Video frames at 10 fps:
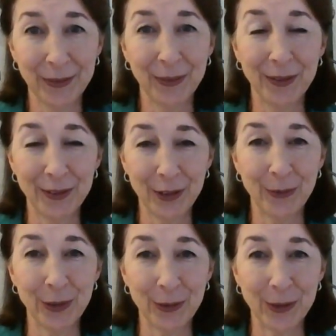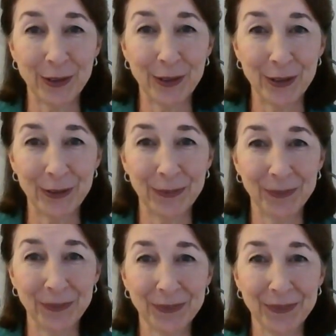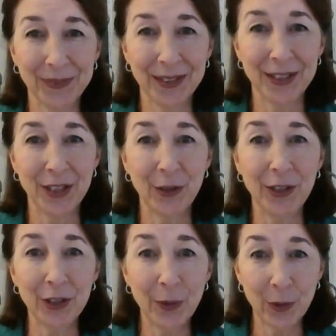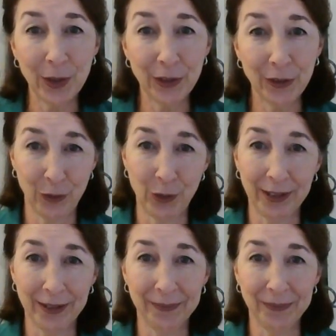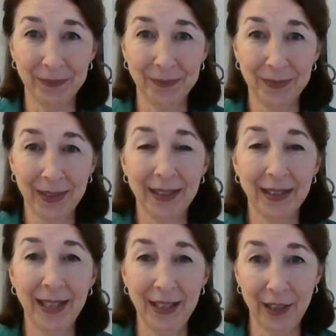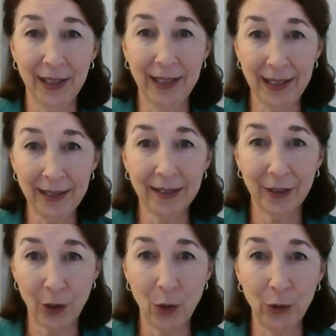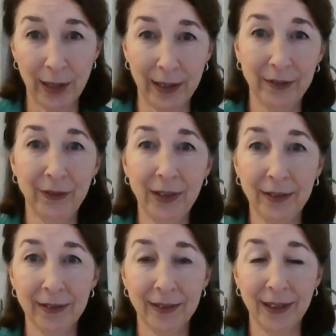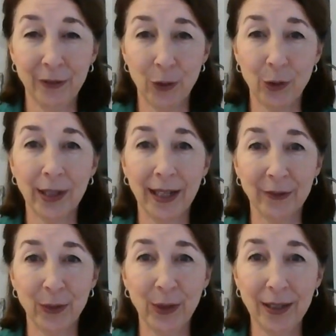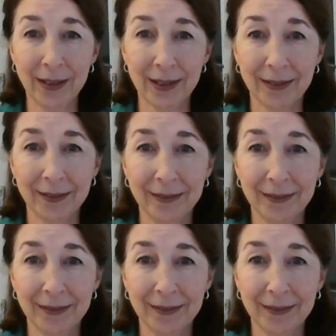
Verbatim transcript: We have so much work to do. So here's my question for you. Can you eat a whole elephant in four and a half weeks?